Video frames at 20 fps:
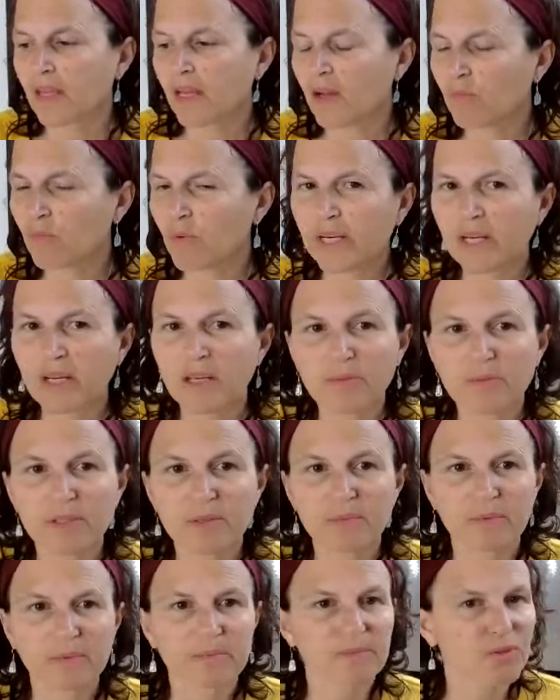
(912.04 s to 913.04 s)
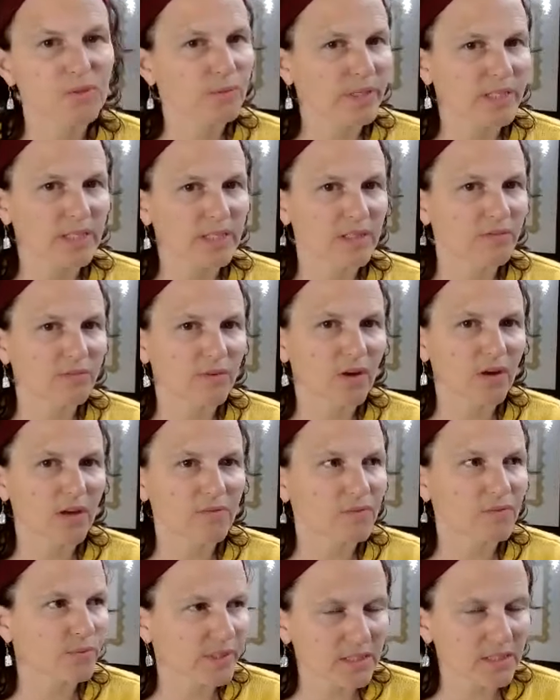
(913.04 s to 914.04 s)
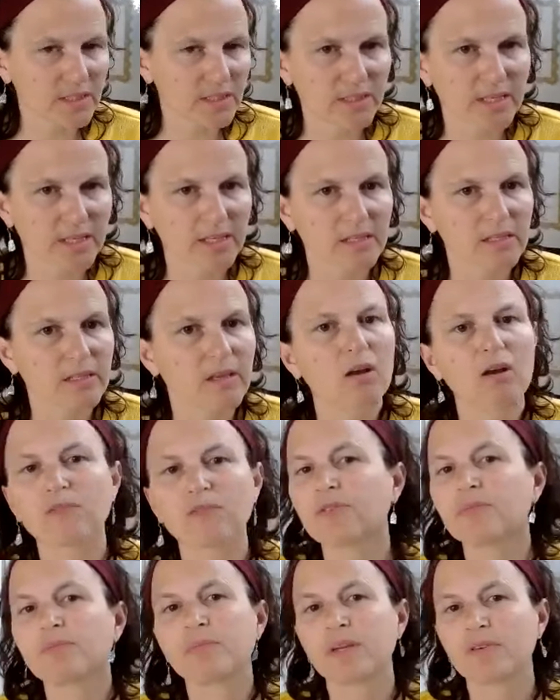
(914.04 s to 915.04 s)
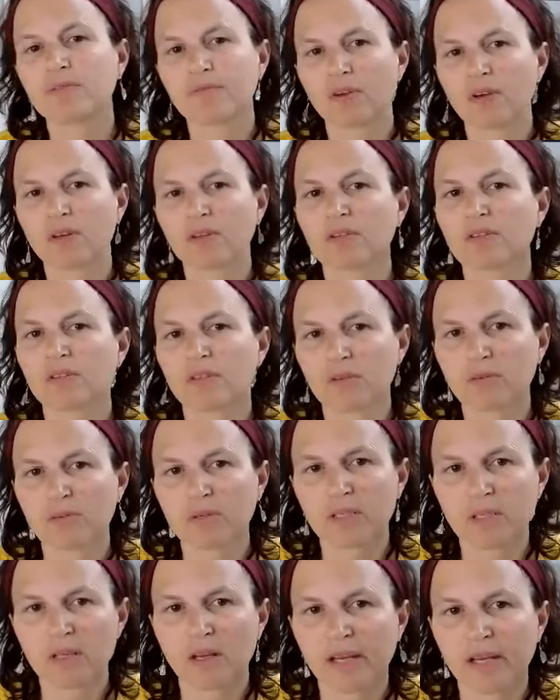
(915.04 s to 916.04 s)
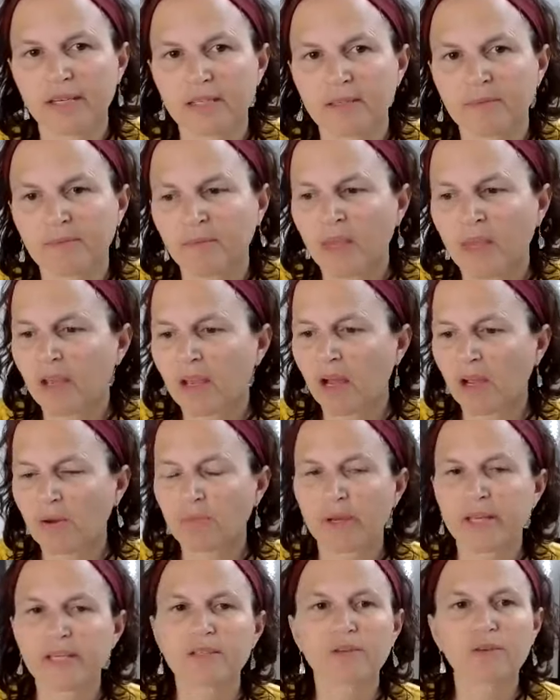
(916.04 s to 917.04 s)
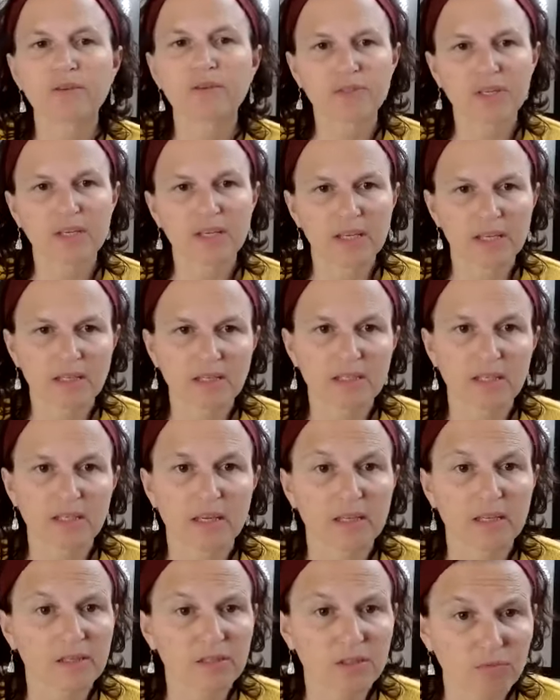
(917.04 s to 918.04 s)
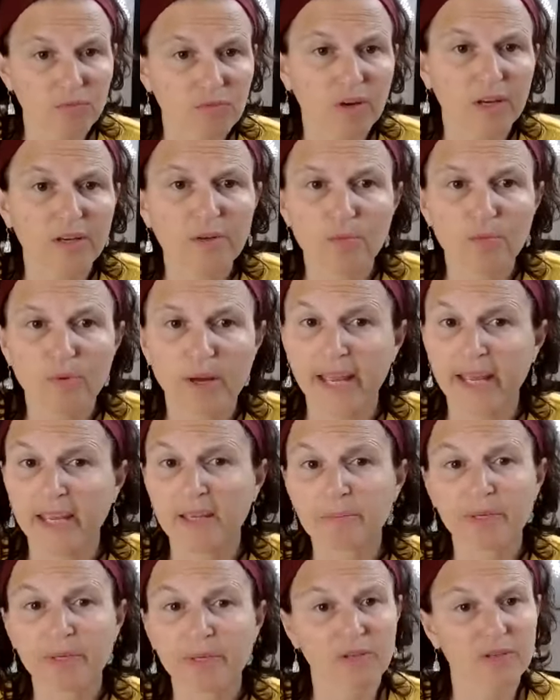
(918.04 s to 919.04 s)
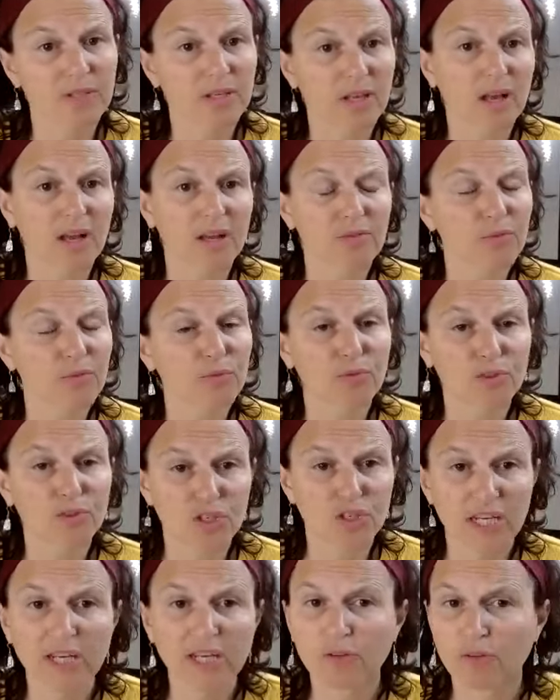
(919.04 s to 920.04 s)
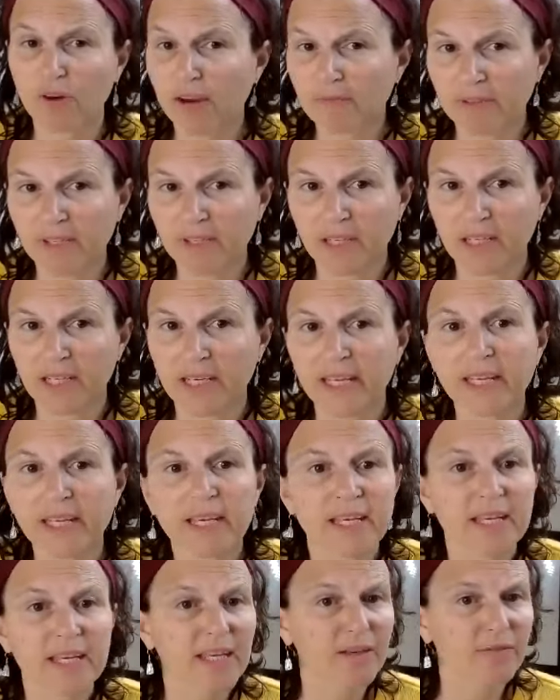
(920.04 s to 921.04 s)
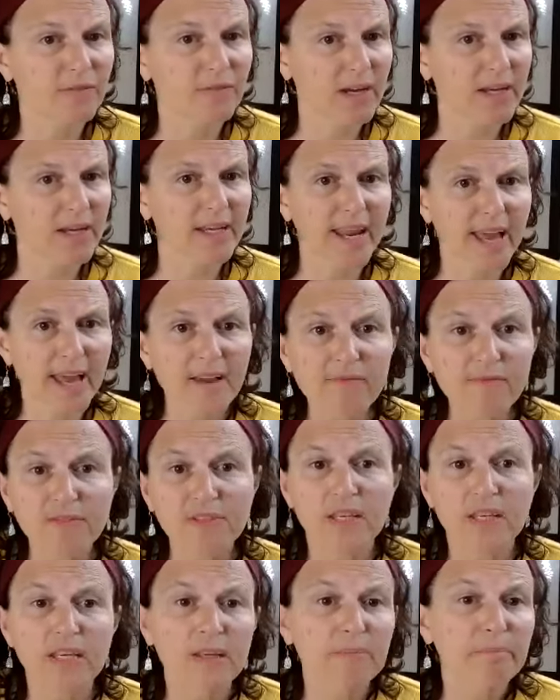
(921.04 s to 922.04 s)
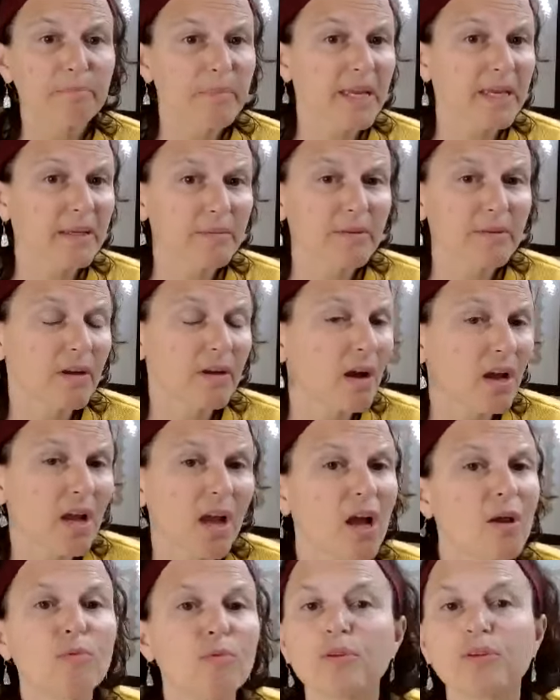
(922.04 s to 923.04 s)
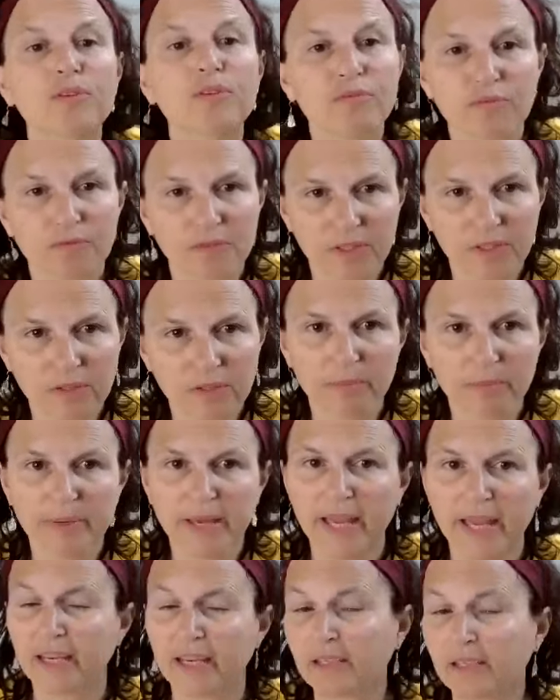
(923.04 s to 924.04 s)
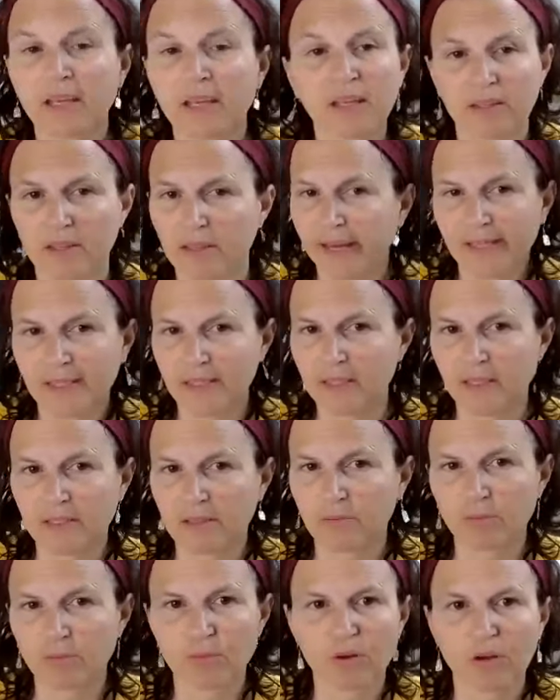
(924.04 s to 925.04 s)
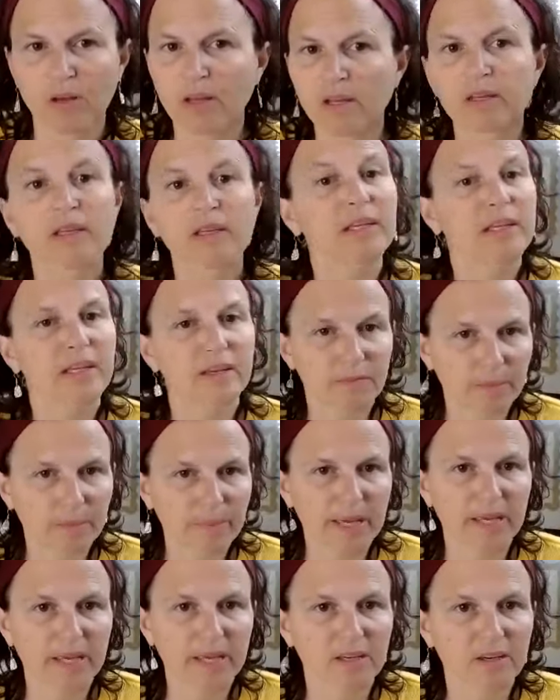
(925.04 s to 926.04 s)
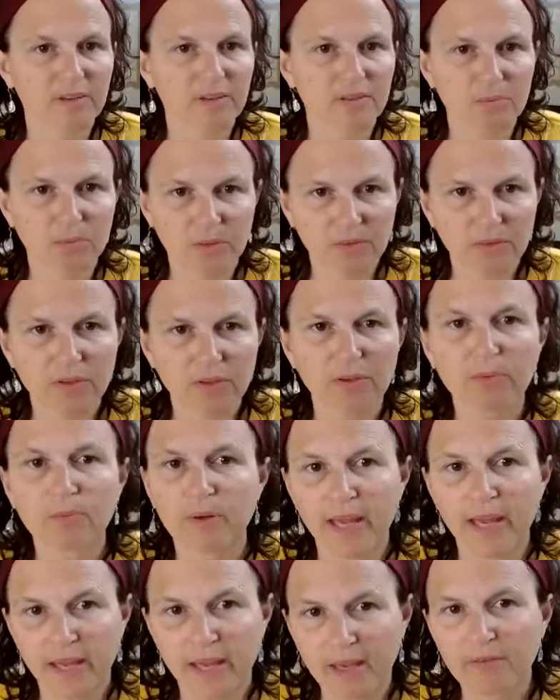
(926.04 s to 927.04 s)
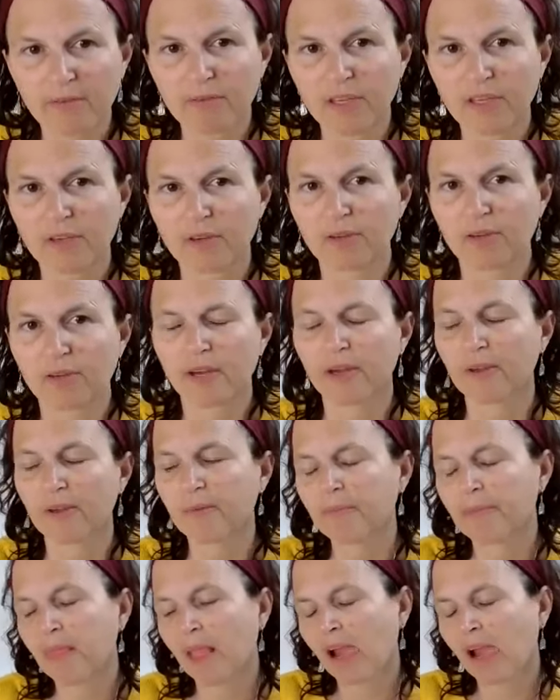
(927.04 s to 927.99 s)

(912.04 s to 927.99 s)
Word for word: And when I was 25, 26, after my father's suicide, I went off to India to run away because I thought geographically, if I left, maybe I wouldn't feel the pain. That doesn't work. The pain goes with you wherever you go.